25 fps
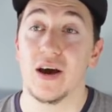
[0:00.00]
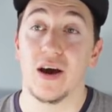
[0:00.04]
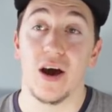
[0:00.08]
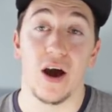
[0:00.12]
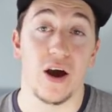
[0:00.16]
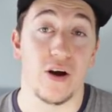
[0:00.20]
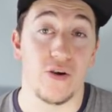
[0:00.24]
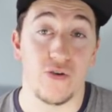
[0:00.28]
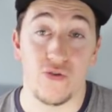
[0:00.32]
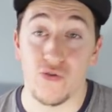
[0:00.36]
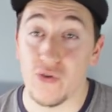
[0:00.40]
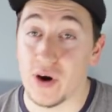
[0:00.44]

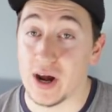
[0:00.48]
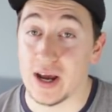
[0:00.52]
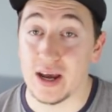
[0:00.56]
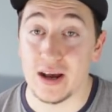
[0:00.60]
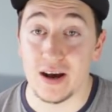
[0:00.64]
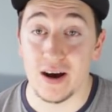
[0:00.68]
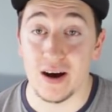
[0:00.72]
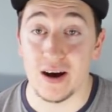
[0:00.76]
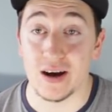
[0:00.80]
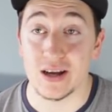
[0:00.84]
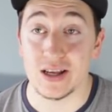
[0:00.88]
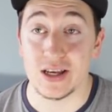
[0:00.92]
A great
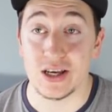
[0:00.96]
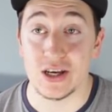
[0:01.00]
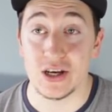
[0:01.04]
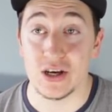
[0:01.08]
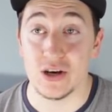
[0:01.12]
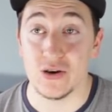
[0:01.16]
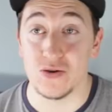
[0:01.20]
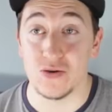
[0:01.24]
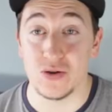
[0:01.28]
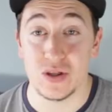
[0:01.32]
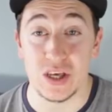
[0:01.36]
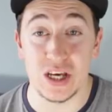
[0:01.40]
card to
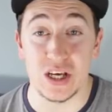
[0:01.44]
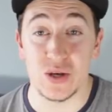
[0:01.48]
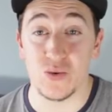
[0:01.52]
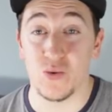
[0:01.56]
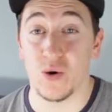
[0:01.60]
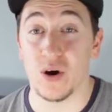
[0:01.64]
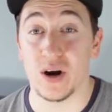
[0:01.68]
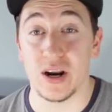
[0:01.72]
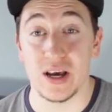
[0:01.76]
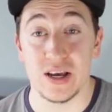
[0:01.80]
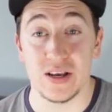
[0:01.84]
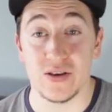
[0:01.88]
use. This
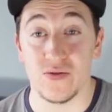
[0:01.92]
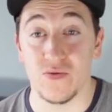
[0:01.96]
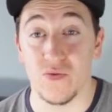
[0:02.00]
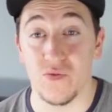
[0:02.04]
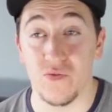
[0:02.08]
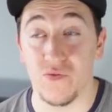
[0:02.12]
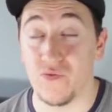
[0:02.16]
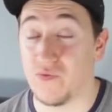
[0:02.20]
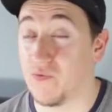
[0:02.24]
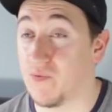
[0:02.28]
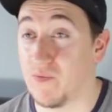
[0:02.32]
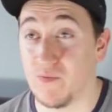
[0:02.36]
one is
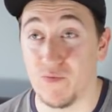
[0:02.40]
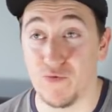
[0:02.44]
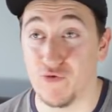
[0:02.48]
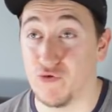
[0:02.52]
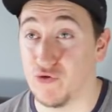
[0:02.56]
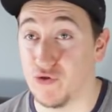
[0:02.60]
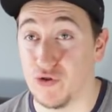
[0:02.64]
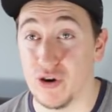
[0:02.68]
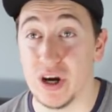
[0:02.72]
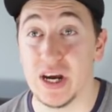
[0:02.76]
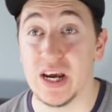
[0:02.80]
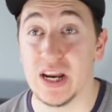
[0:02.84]

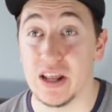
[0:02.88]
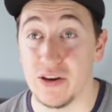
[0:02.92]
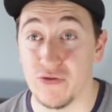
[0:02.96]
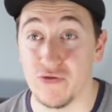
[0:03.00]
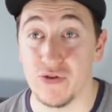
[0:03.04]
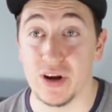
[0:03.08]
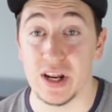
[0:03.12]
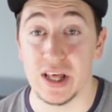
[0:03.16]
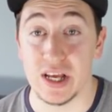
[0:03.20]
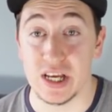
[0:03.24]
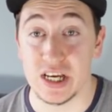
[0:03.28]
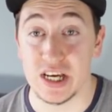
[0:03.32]

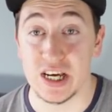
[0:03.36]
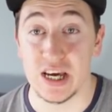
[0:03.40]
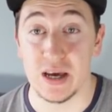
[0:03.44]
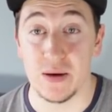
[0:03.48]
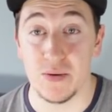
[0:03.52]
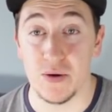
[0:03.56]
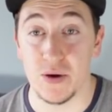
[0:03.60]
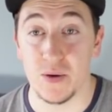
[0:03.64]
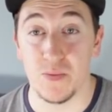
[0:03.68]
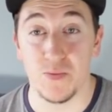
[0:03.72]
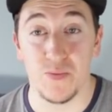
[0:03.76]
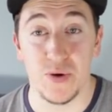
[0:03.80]
really
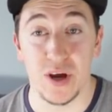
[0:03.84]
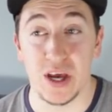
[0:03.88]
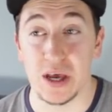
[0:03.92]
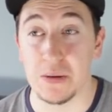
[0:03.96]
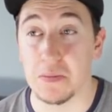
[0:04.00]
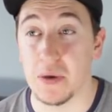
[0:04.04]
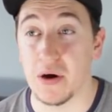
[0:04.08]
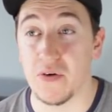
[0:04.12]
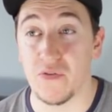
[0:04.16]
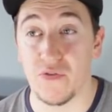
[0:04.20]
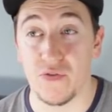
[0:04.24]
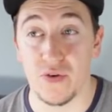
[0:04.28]
cheap. You can pick
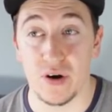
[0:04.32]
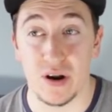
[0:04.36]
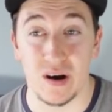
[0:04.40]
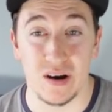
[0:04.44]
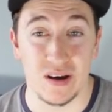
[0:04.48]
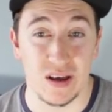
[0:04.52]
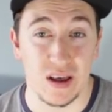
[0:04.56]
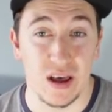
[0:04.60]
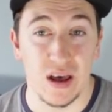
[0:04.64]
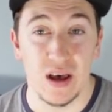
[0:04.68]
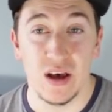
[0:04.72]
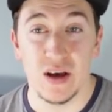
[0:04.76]
him up for
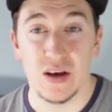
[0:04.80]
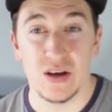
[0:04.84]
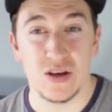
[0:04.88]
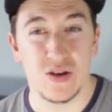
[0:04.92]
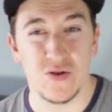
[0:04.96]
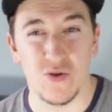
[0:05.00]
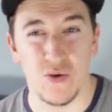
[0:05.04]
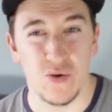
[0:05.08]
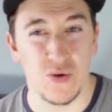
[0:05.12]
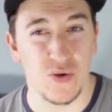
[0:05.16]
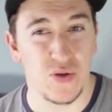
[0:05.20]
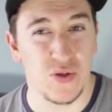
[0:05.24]
like
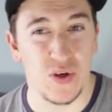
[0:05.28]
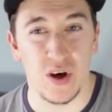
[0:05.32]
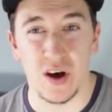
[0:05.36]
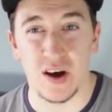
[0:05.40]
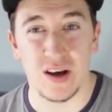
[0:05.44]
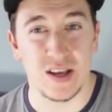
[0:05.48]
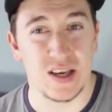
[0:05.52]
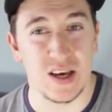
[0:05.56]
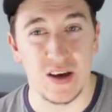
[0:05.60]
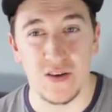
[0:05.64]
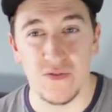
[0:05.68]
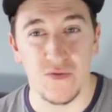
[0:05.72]
sort of
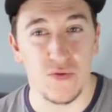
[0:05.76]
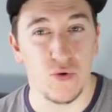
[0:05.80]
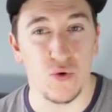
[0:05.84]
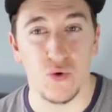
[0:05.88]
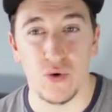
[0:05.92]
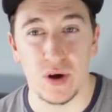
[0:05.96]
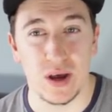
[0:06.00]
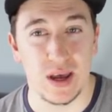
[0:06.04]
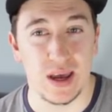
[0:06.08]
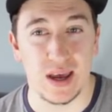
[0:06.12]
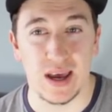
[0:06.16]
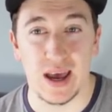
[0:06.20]
13,
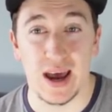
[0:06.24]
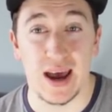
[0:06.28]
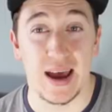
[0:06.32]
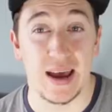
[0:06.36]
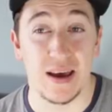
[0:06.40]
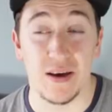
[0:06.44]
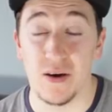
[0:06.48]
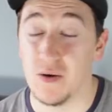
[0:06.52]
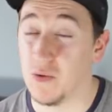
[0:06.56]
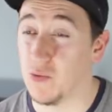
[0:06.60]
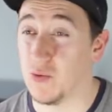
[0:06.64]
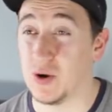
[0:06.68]

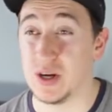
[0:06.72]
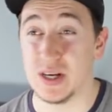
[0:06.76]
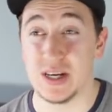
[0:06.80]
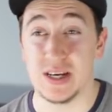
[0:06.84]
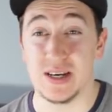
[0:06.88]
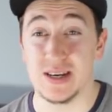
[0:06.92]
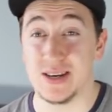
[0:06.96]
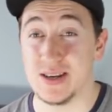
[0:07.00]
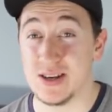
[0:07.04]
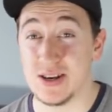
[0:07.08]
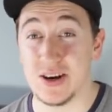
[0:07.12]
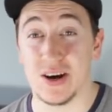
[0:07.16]
14k, which
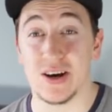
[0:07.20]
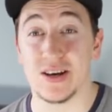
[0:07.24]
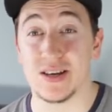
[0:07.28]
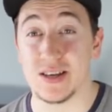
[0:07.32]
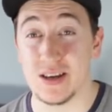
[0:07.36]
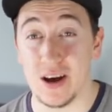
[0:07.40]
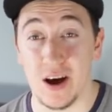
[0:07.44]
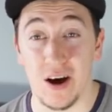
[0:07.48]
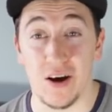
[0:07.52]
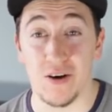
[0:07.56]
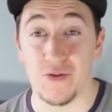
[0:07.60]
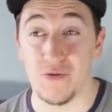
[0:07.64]
is just
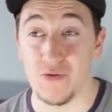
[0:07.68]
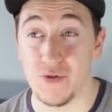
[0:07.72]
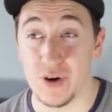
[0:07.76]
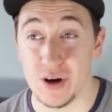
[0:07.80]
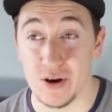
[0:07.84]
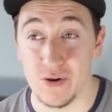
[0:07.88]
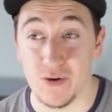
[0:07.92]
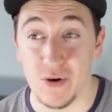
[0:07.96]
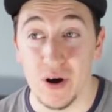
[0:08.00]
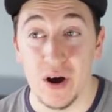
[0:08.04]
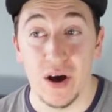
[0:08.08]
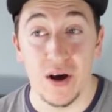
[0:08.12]

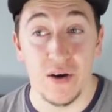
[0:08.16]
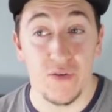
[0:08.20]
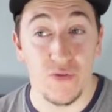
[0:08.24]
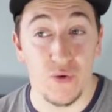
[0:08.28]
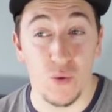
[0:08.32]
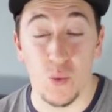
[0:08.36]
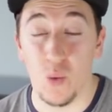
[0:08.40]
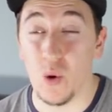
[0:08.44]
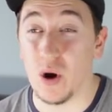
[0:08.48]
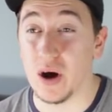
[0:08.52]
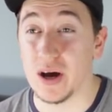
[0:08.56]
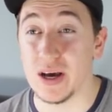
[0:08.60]
unreal for
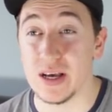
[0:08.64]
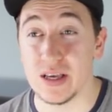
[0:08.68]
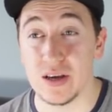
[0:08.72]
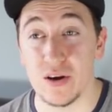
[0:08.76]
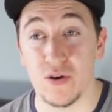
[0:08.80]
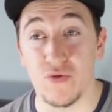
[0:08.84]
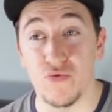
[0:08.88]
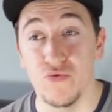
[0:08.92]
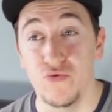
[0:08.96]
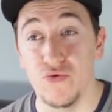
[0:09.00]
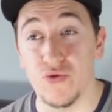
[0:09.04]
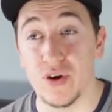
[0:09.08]
what is
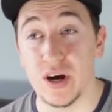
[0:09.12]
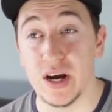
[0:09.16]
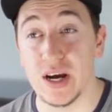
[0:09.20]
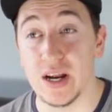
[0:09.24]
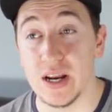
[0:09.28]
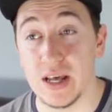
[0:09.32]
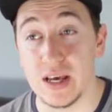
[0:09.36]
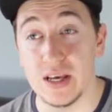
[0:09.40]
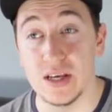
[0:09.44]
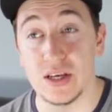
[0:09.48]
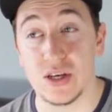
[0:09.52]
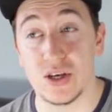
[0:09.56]
a
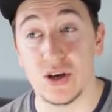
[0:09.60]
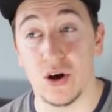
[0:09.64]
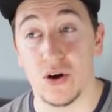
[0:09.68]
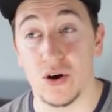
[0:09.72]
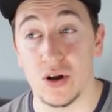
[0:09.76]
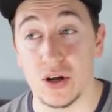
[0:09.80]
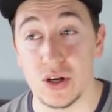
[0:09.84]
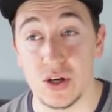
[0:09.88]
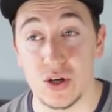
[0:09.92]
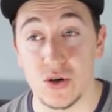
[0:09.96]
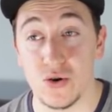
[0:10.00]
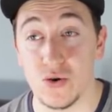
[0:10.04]
really
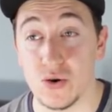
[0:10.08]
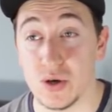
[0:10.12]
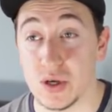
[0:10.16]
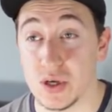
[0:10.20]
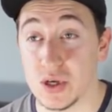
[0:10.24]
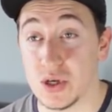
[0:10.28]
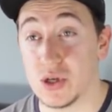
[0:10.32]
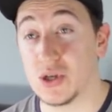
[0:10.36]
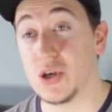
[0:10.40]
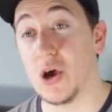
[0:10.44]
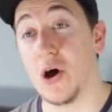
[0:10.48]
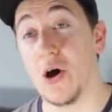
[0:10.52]
solid choice.
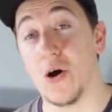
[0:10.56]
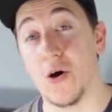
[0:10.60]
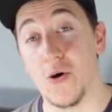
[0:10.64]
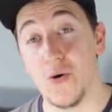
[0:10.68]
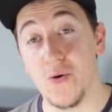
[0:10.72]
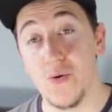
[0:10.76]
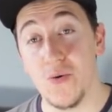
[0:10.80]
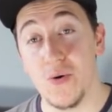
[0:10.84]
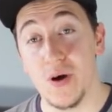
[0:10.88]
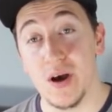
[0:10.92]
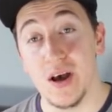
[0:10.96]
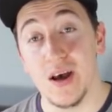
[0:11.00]

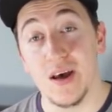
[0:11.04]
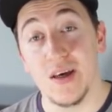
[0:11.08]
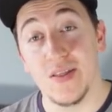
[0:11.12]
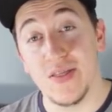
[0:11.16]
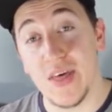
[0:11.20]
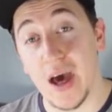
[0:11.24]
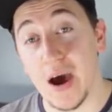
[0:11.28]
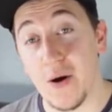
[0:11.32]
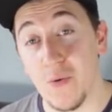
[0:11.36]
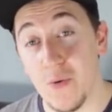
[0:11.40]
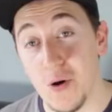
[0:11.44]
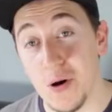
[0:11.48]
So
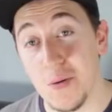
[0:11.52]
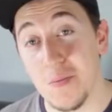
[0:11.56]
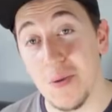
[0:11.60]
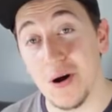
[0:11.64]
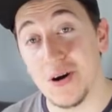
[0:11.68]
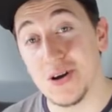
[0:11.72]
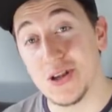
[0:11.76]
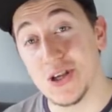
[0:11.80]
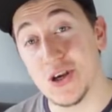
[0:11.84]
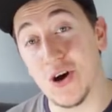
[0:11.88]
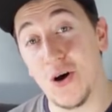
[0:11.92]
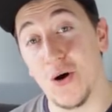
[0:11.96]
that were
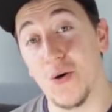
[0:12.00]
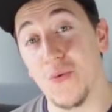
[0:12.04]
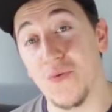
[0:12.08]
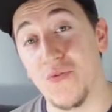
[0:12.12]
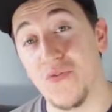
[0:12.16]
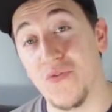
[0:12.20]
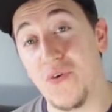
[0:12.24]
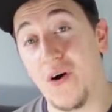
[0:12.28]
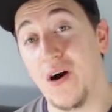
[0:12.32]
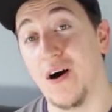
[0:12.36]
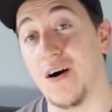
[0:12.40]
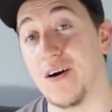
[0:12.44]
my top
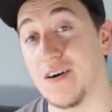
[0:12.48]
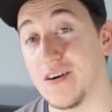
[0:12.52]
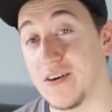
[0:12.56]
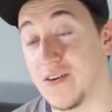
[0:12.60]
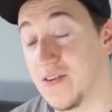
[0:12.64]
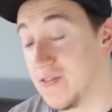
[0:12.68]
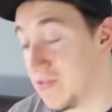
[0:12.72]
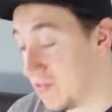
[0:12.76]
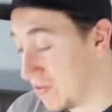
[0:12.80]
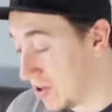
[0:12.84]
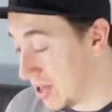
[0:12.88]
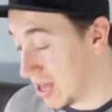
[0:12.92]

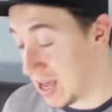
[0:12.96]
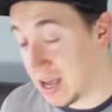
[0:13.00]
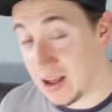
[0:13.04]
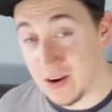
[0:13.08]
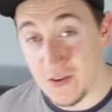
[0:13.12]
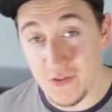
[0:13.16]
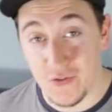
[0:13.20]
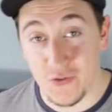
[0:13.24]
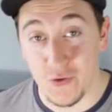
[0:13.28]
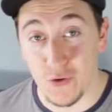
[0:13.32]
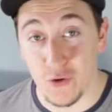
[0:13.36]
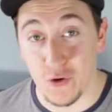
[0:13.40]
5
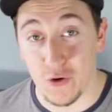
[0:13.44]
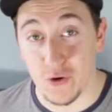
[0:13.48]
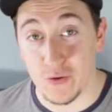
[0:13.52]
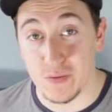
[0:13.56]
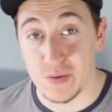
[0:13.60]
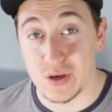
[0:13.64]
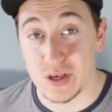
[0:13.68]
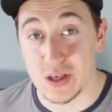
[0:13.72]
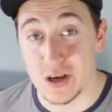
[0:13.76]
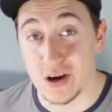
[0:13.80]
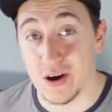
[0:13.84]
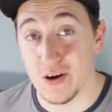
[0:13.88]

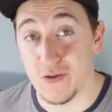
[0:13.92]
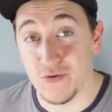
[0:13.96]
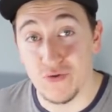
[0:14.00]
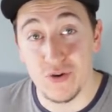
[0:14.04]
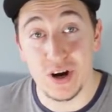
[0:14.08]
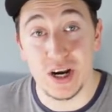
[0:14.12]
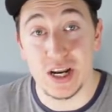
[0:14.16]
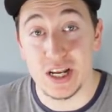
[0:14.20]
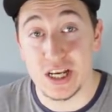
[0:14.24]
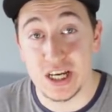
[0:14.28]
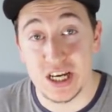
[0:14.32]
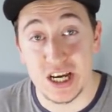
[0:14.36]
informs that are
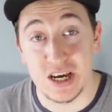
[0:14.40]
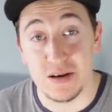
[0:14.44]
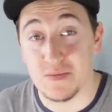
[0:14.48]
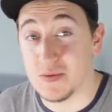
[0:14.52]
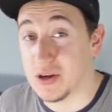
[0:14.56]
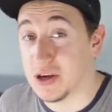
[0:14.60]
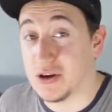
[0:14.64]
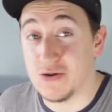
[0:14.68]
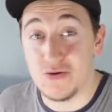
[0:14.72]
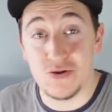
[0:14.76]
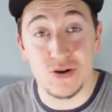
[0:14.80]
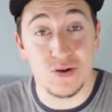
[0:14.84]
really cheap
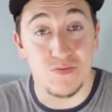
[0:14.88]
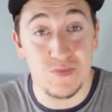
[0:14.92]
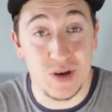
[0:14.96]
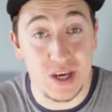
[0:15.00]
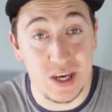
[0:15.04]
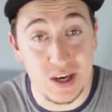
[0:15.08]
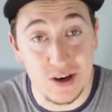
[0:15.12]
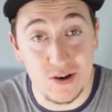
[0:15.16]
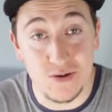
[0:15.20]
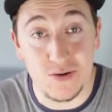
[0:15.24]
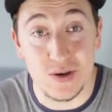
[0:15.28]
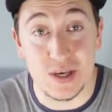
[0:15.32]
that you can be
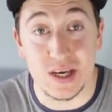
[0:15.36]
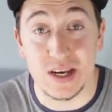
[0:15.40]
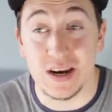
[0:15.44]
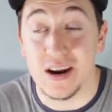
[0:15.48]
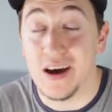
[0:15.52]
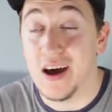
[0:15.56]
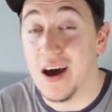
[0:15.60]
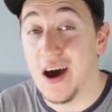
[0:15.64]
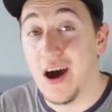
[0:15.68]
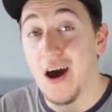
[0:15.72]
using.